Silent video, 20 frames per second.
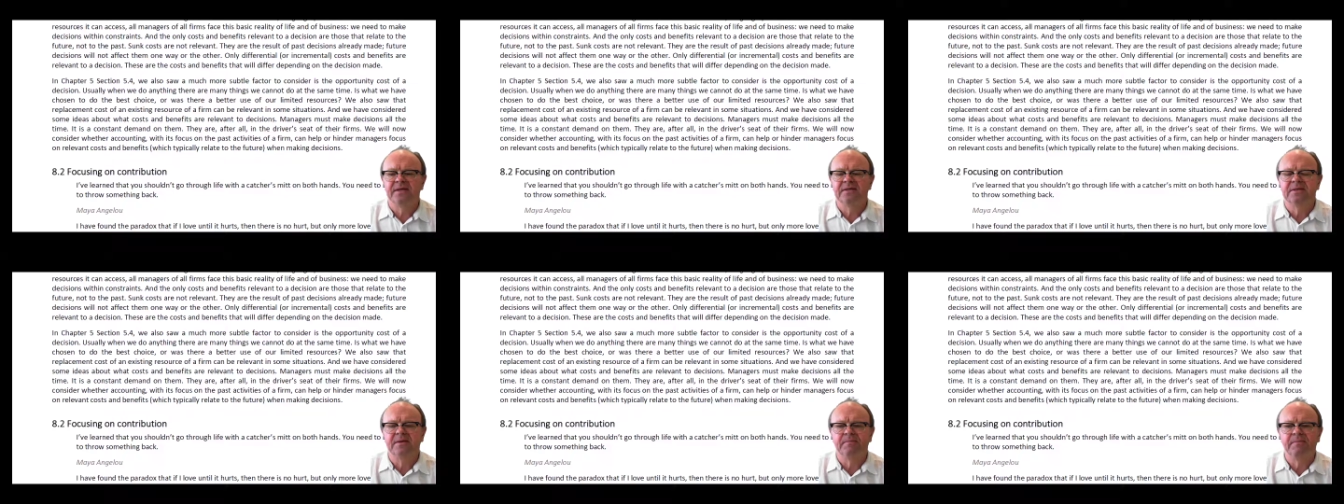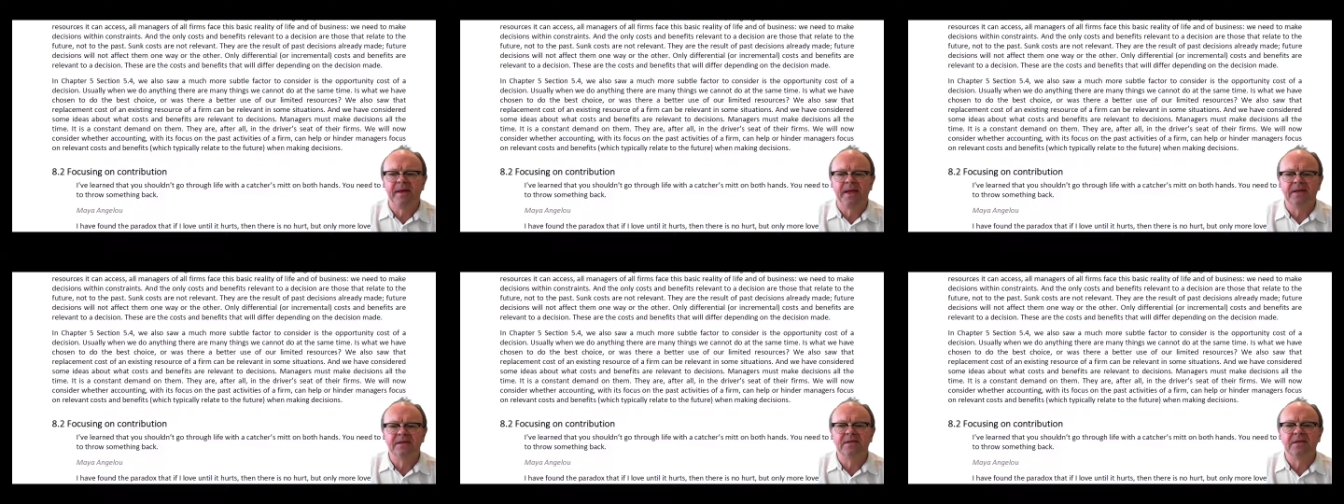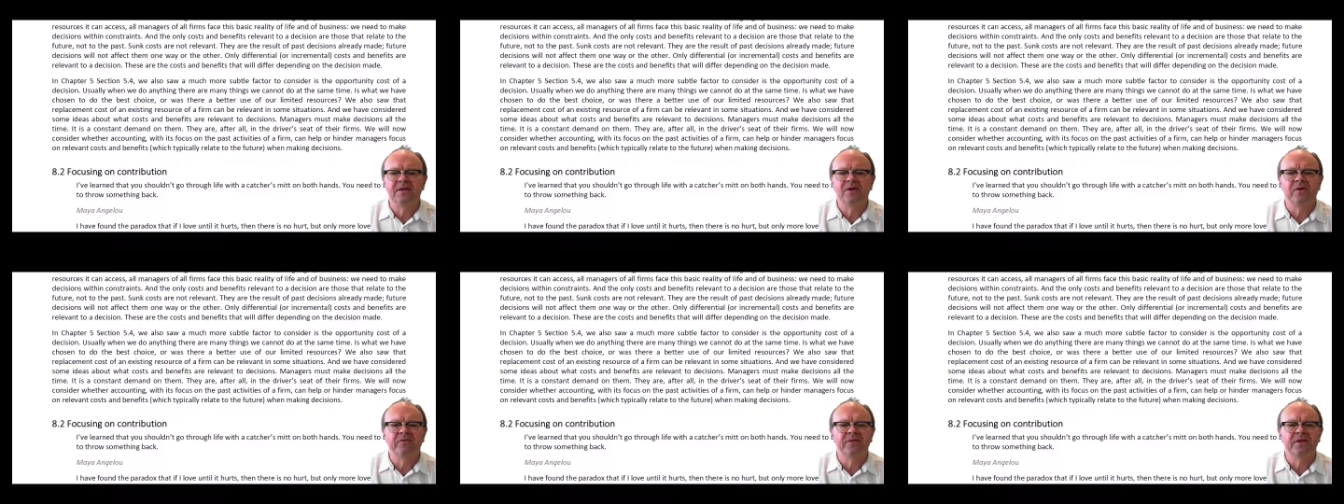
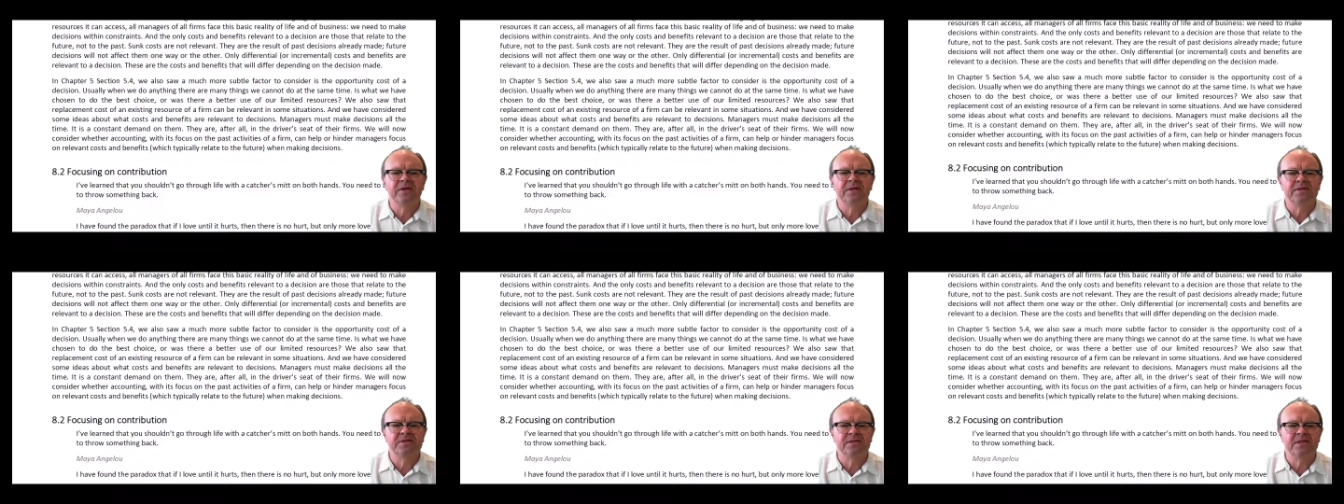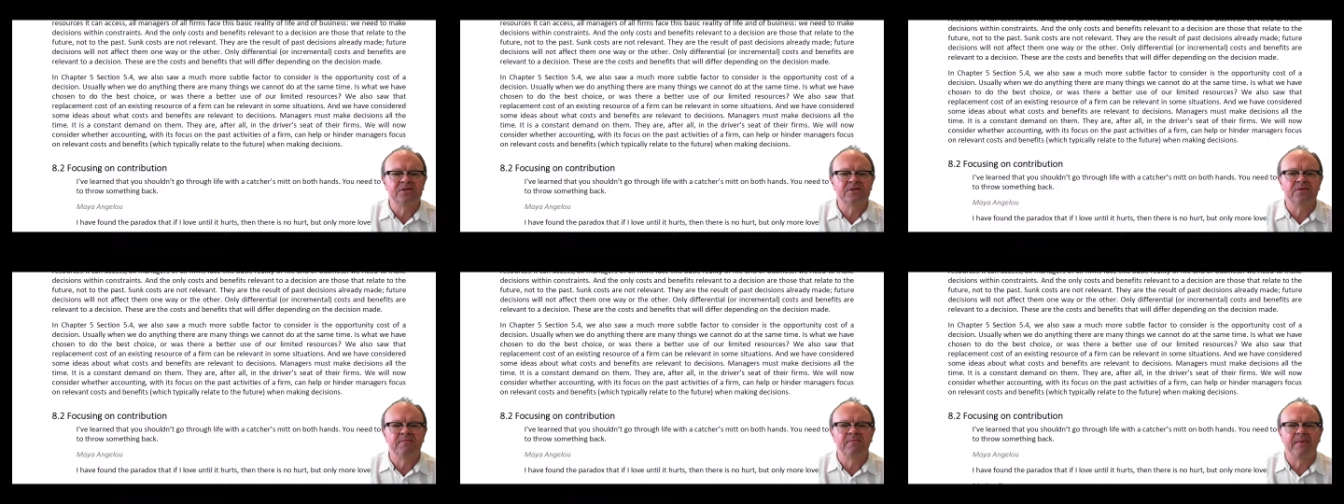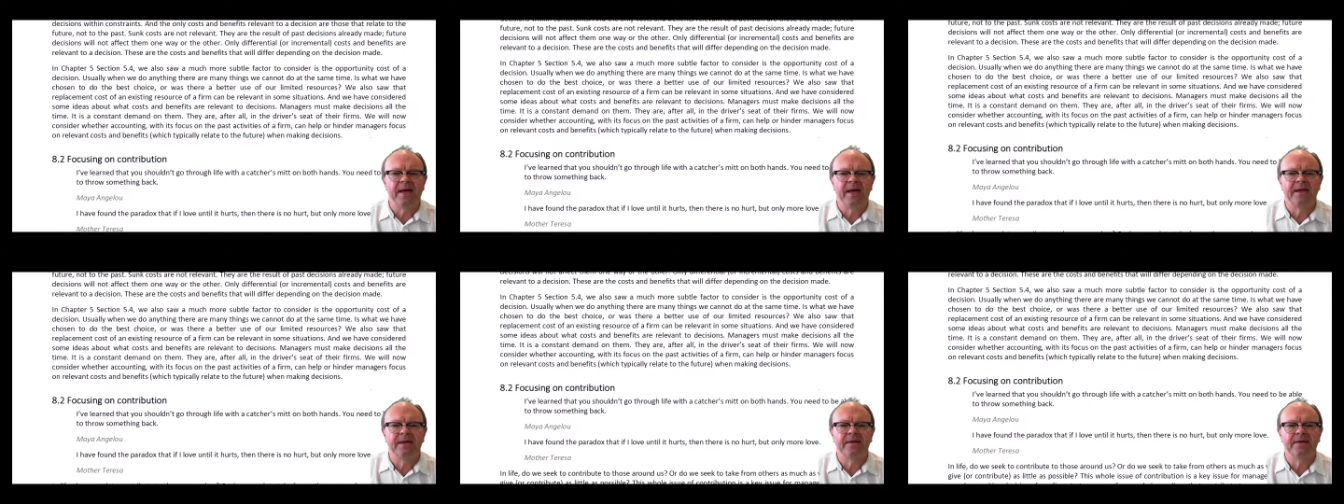depending on the decision
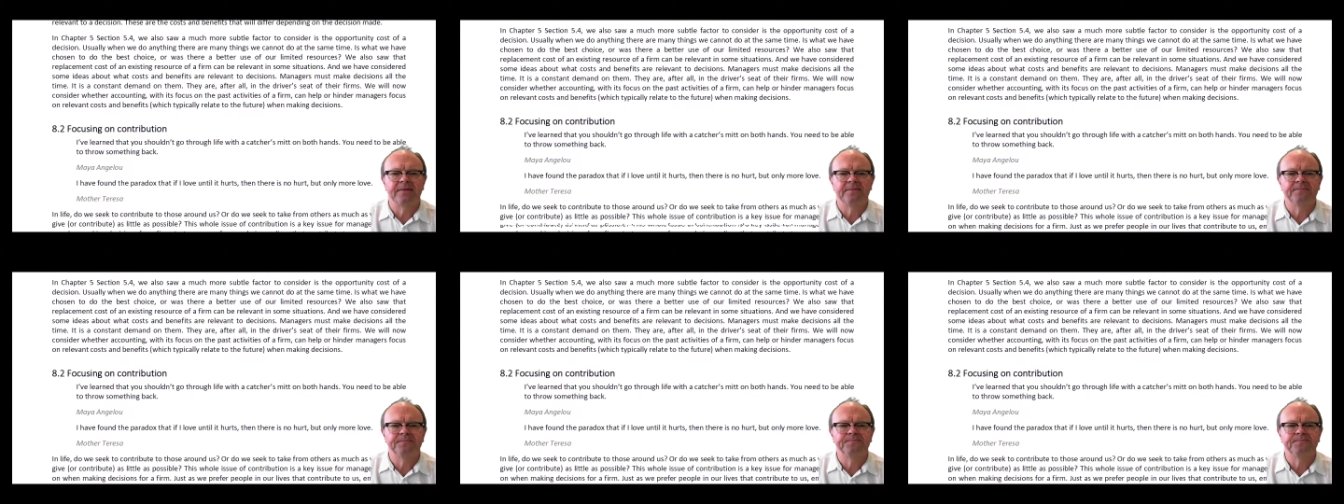made.